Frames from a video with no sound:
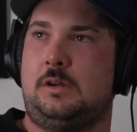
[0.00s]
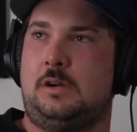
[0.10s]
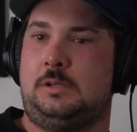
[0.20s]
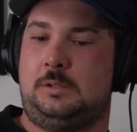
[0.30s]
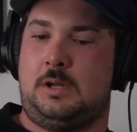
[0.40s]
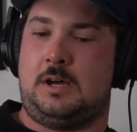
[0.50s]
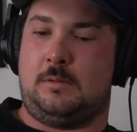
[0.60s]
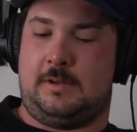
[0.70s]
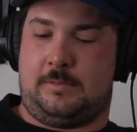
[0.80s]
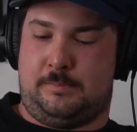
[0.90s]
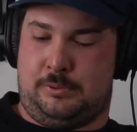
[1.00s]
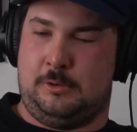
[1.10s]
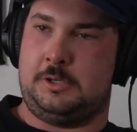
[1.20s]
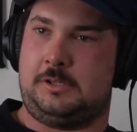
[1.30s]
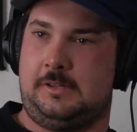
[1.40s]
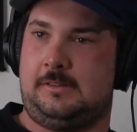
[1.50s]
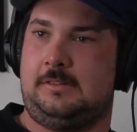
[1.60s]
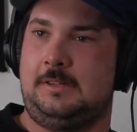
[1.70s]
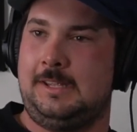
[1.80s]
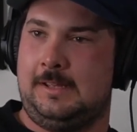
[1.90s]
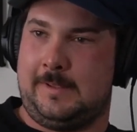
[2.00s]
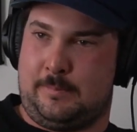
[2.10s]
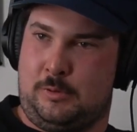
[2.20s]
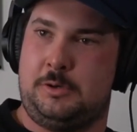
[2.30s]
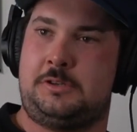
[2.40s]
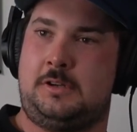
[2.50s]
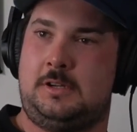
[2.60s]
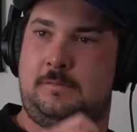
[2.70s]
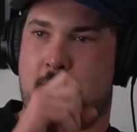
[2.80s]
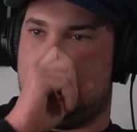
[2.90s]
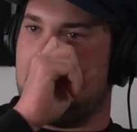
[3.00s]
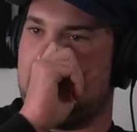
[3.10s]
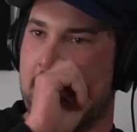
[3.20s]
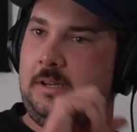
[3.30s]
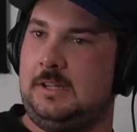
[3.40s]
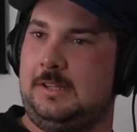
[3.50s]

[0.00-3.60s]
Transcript: a lot with portraits, like Portra 400.